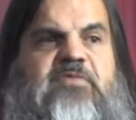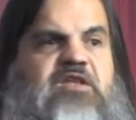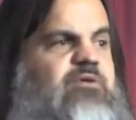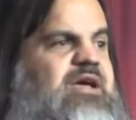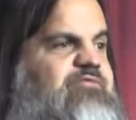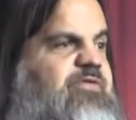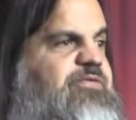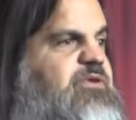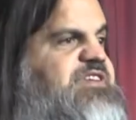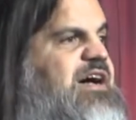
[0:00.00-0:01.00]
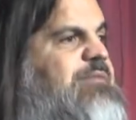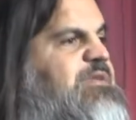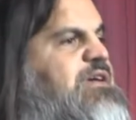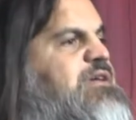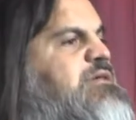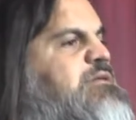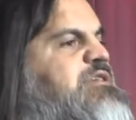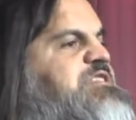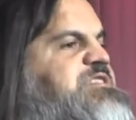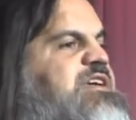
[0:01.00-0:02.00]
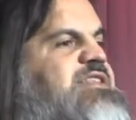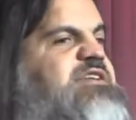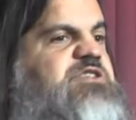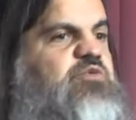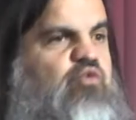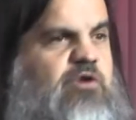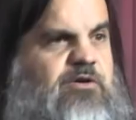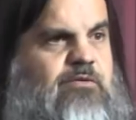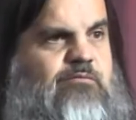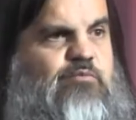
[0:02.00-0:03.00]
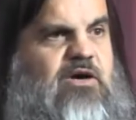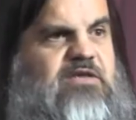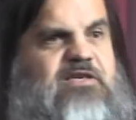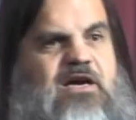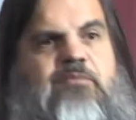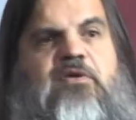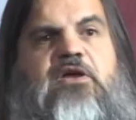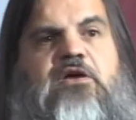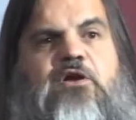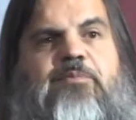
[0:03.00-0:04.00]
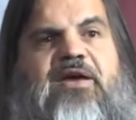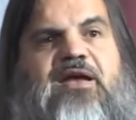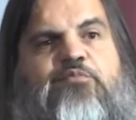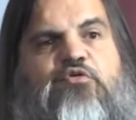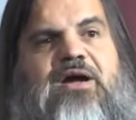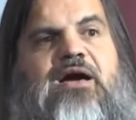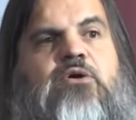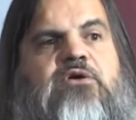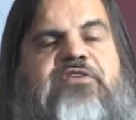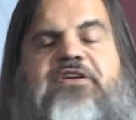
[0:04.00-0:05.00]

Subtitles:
They don't have a full-time gig. Instead, they just work part-time and are paid per hour of